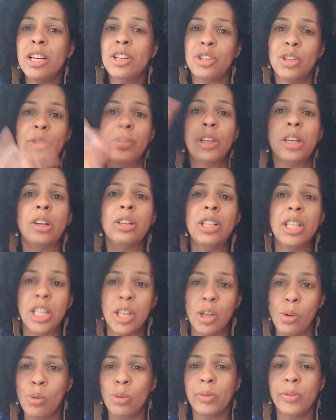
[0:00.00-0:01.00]
So if you go to
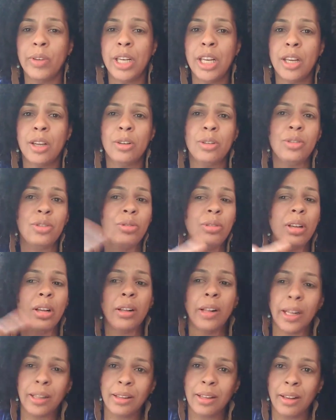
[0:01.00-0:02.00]
the old videos, you can
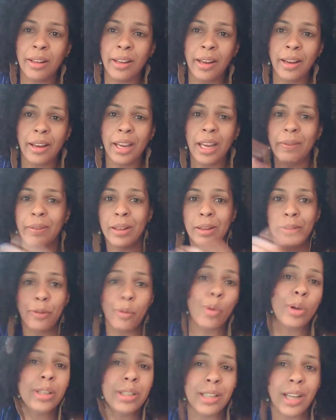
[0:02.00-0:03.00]
click the link. Even the
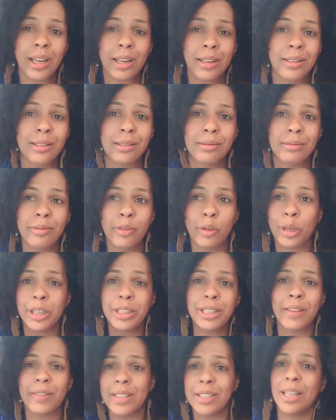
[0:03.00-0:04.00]

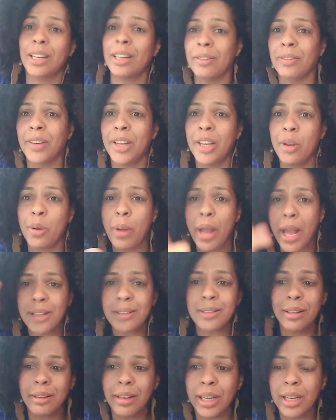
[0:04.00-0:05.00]
47-second video
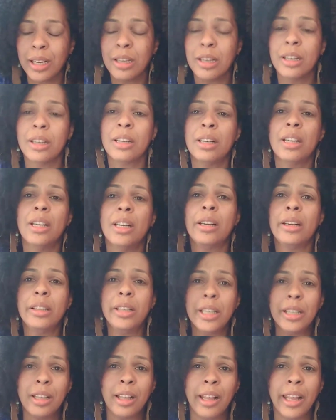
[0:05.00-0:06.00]
has the link.
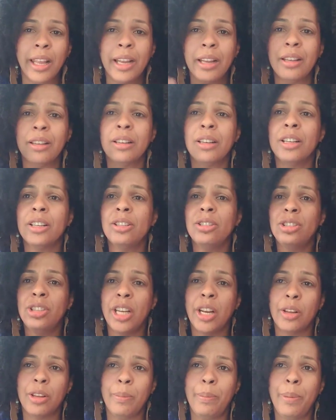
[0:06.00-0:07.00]
Click the link,
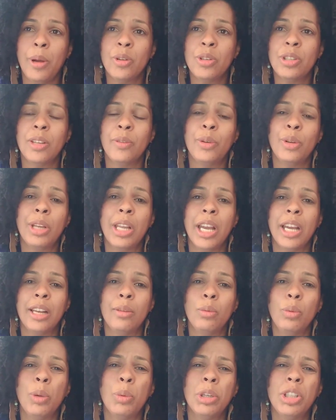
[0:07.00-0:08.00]
Share the post if you
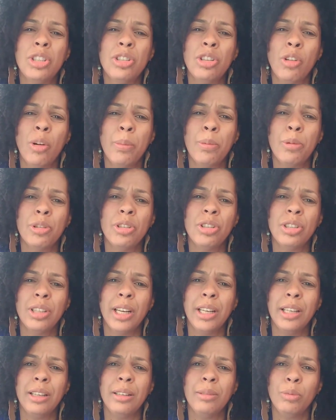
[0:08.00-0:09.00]
can. We would so
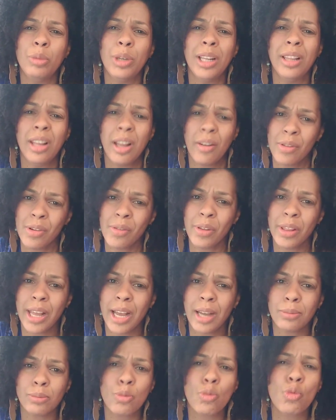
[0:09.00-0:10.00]
appreciate it, and we love you for
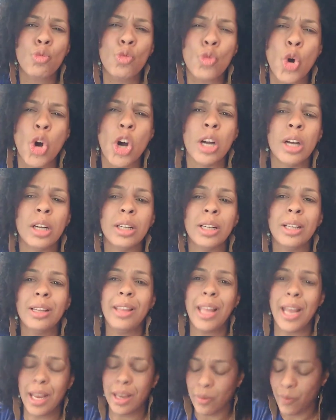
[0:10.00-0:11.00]
that.
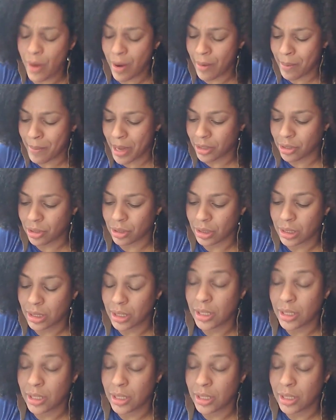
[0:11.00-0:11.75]
Thank you very much.